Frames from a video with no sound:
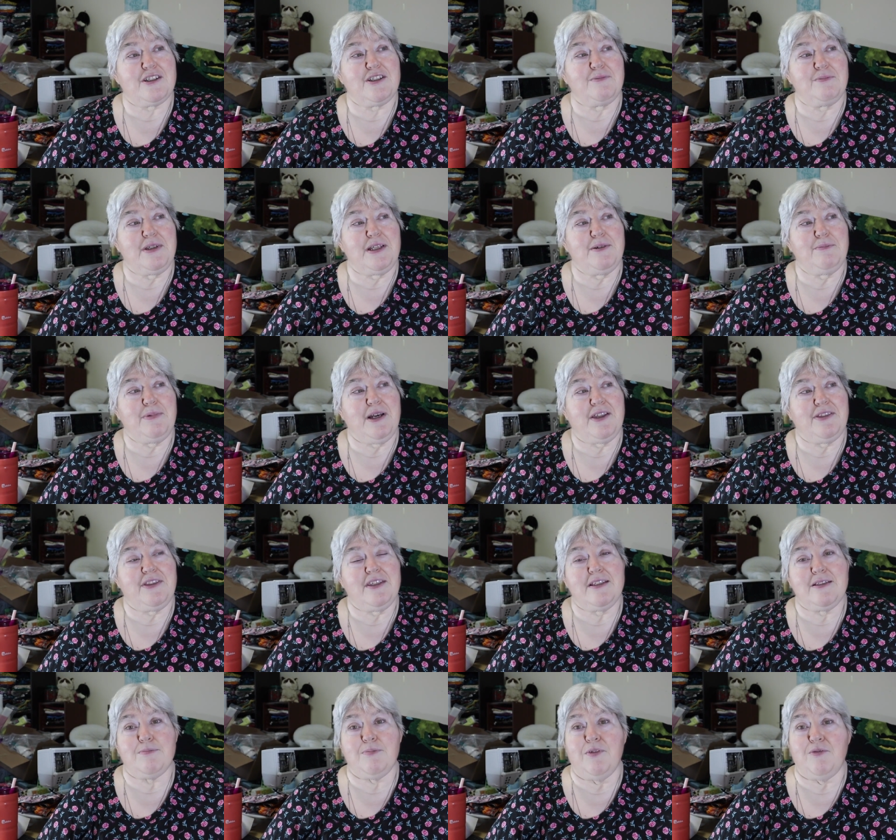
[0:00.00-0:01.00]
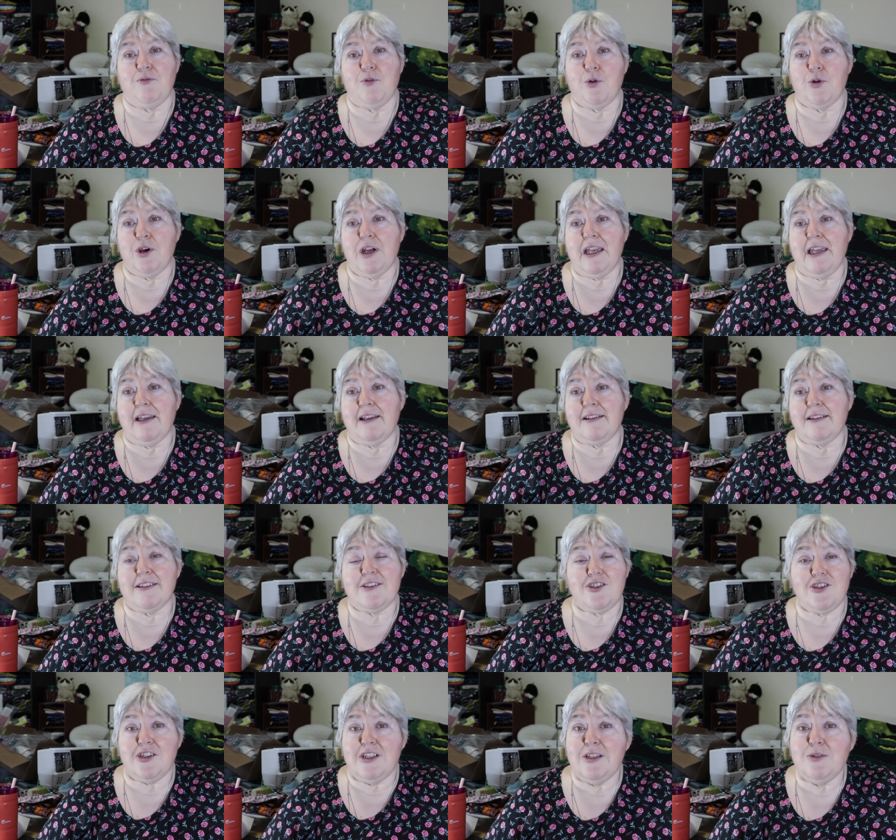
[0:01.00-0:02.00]
to me about this beforehand is
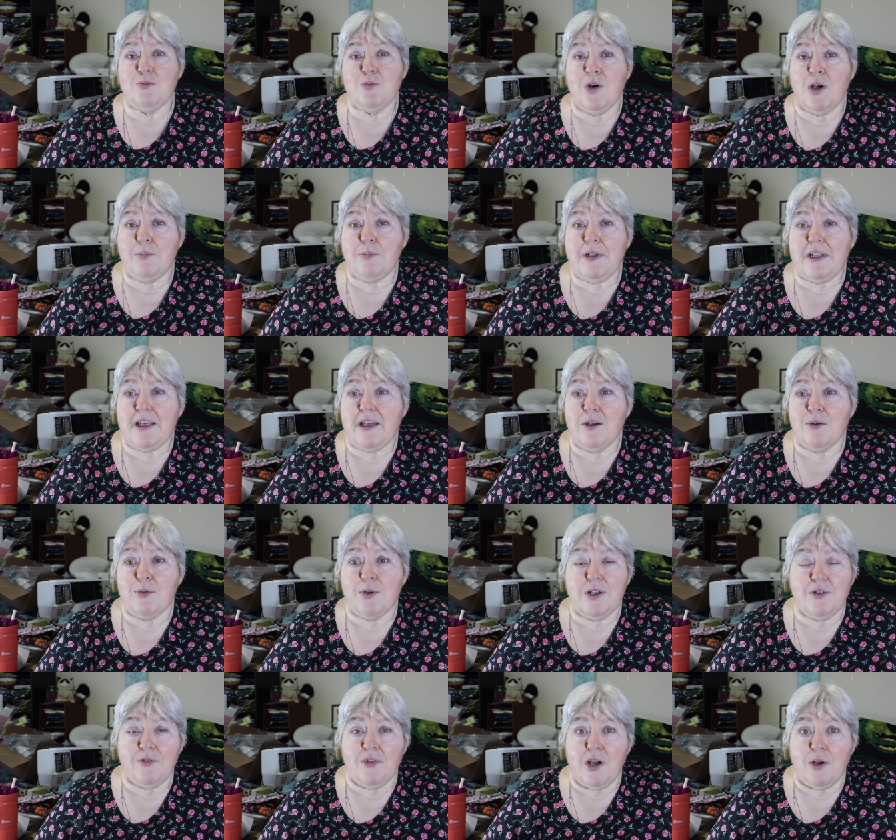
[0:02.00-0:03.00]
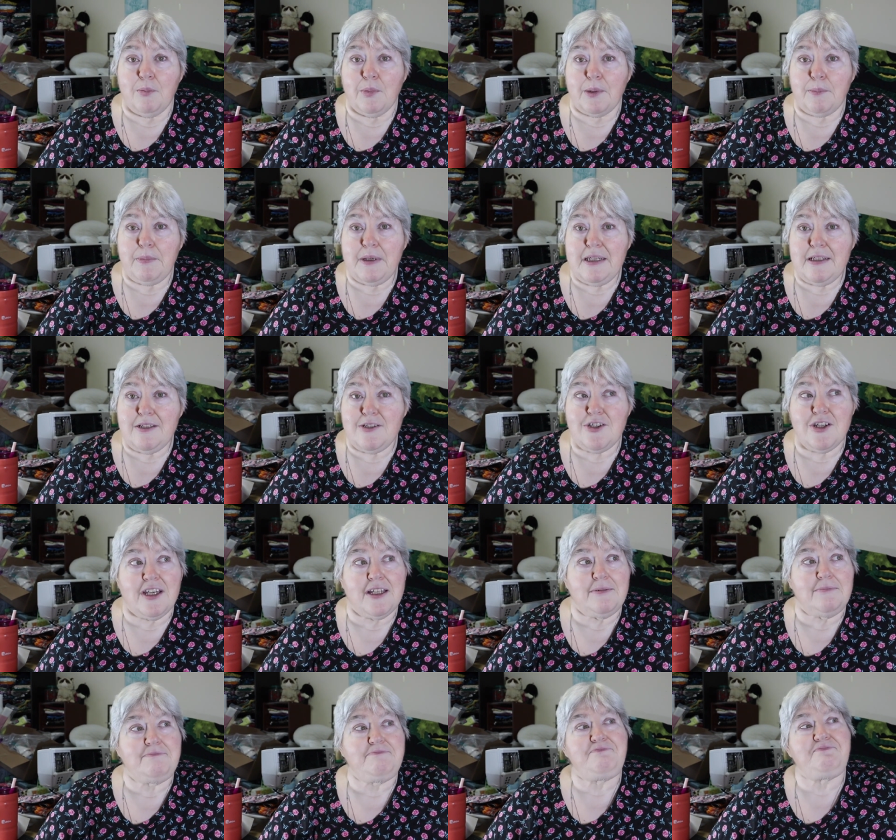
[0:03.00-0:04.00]
she didn't want me to get rid of all my beads yet,